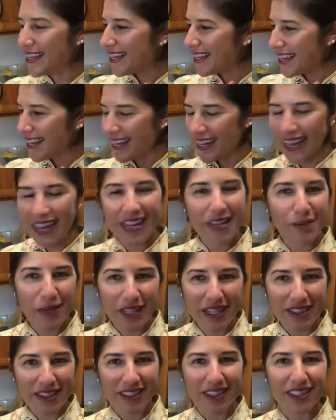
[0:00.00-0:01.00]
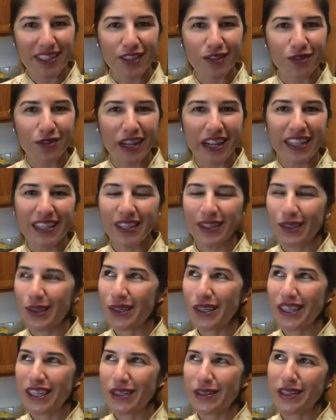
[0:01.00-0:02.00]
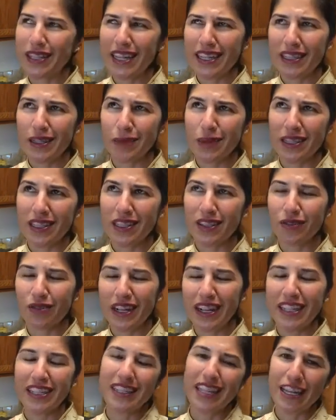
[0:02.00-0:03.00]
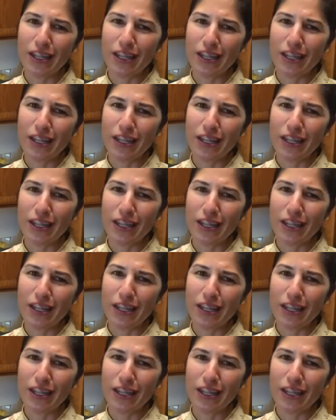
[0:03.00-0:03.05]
getting anybody else's advice or you take somebody's advice